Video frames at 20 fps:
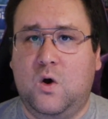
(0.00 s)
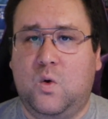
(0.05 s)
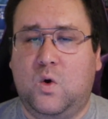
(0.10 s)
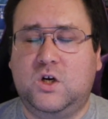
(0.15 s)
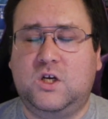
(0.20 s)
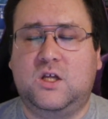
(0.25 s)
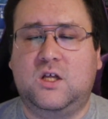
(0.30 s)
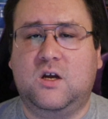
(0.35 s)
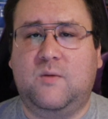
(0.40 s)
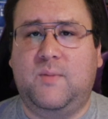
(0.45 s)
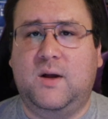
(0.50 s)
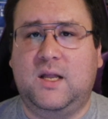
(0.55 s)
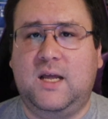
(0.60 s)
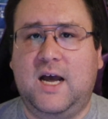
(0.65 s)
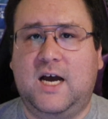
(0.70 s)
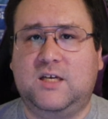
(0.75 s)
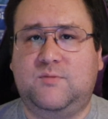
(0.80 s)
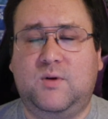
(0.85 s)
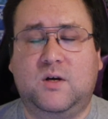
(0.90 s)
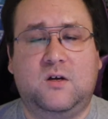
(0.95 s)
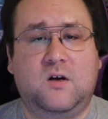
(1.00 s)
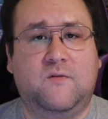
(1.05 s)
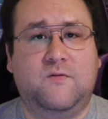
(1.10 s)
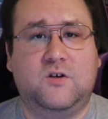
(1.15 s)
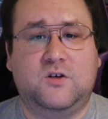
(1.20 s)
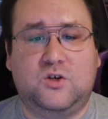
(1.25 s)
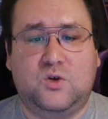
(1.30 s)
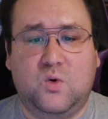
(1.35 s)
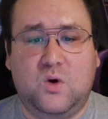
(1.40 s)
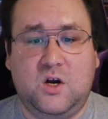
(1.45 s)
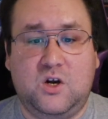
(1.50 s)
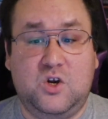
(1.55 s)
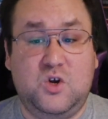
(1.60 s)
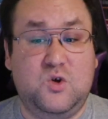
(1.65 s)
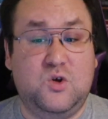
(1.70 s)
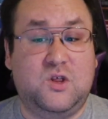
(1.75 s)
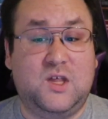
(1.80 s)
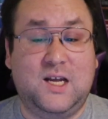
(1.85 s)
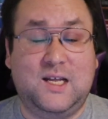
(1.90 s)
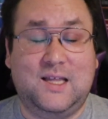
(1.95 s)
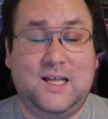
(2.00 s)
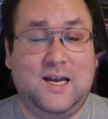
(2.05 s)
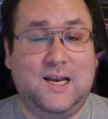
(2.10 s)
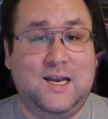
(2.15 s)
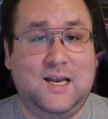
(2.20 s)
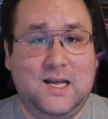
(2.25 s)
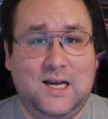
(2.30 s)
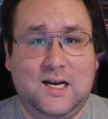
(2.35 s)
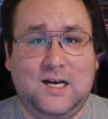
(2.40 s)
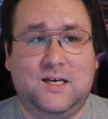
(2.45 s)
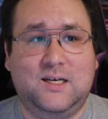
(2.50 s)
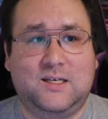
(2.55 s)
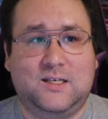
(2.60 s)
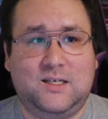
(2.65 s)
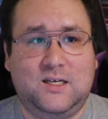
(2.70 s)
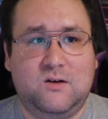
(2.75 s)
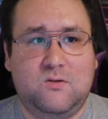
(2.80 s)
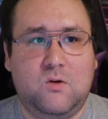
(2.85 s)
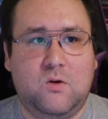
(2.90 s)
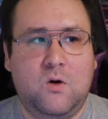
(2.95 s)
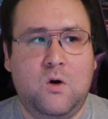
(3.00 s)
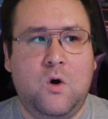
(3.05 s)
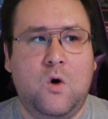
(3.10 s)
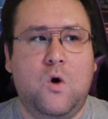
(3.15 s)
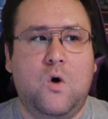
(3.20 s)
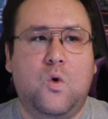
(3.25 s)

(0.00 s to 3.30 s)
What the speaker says: What did you think about the aspect of the story? Do you think they needed a sequel?